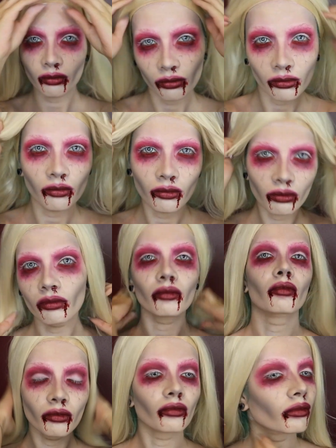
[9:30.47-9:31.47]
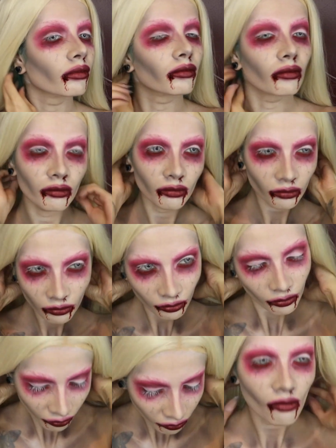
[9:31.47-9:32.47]
and put in my
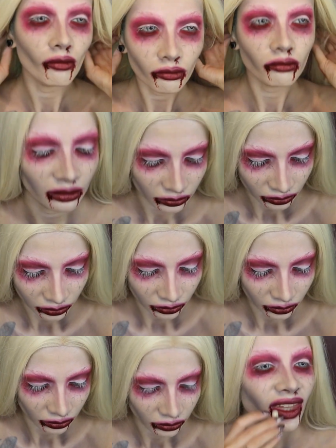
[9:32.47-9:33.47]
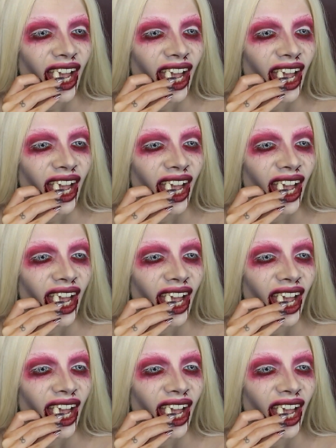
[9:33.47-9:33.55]
vampire teeth.